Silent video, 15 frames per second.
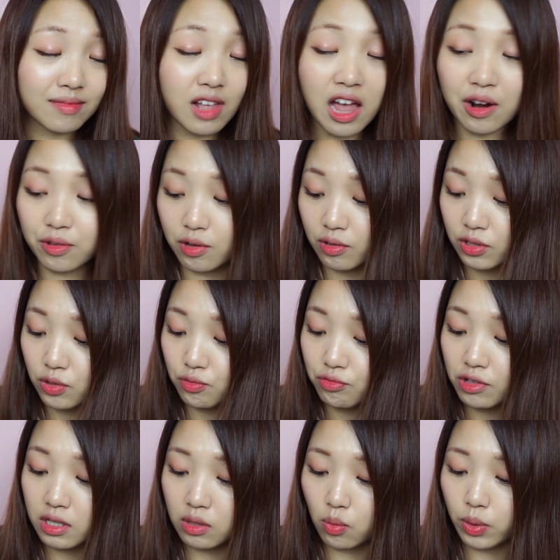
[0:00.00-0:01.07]
I don't know, it's
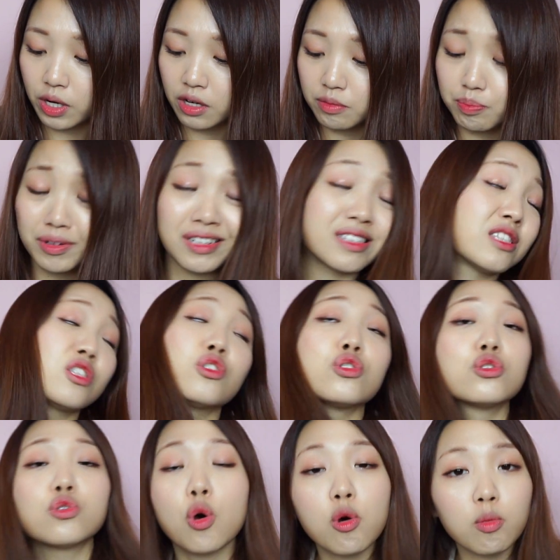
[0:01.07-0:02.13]
really weird, but it's
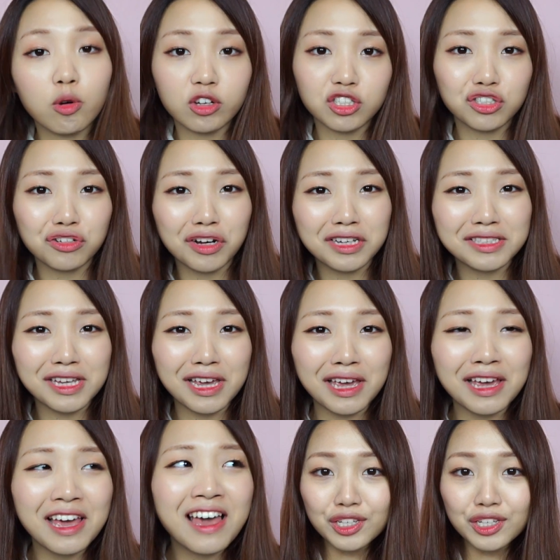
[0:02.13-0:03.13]
so moisturizing.